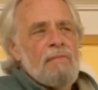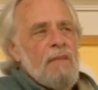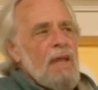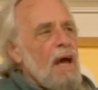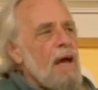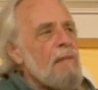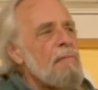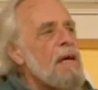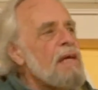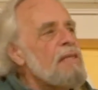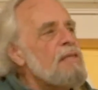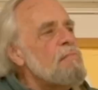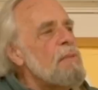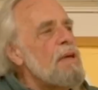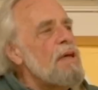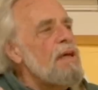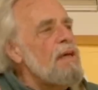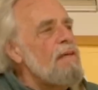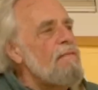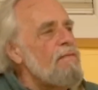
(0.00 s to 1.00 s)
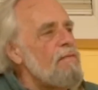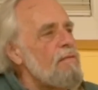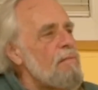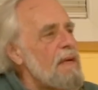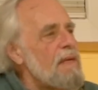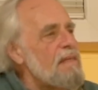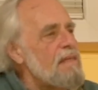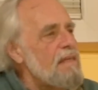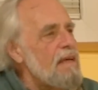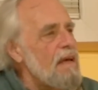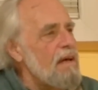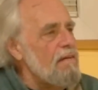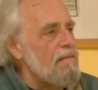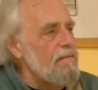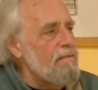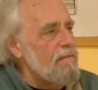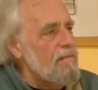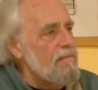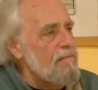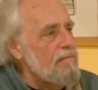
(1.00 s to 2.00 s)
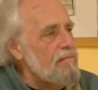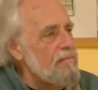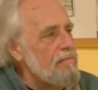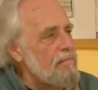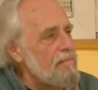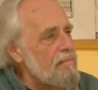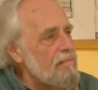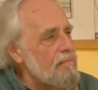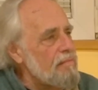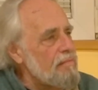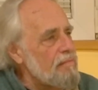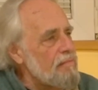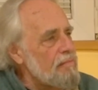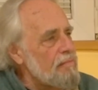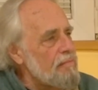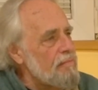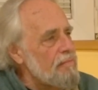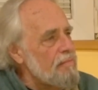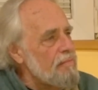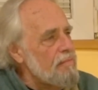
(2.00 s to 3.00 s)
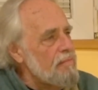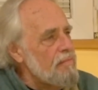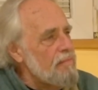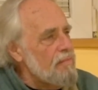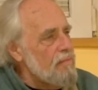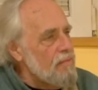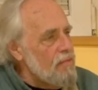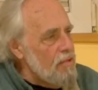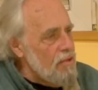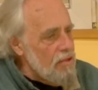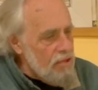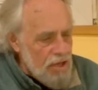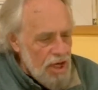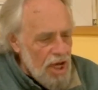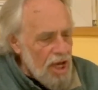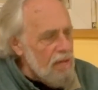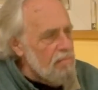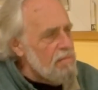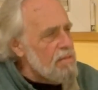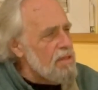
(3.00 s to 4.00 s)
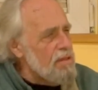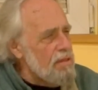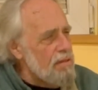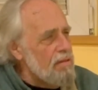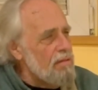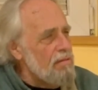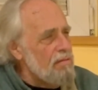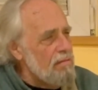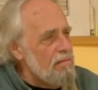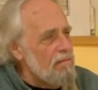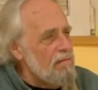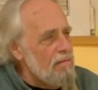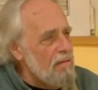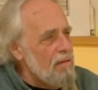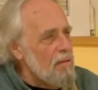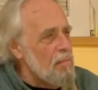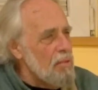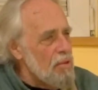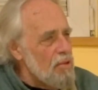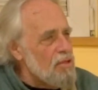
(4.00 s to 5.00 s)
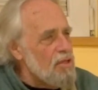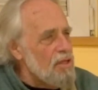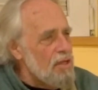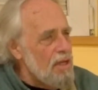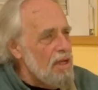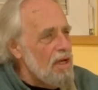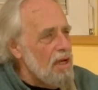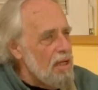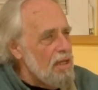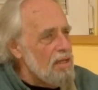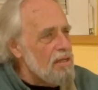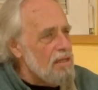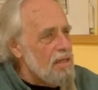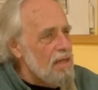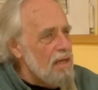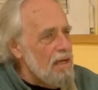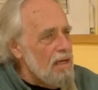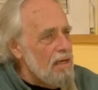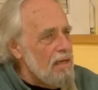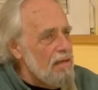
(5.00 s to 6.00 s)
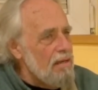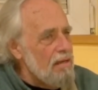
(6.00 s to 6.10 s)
I'm not speaking for myself, for James, the person that it looks like.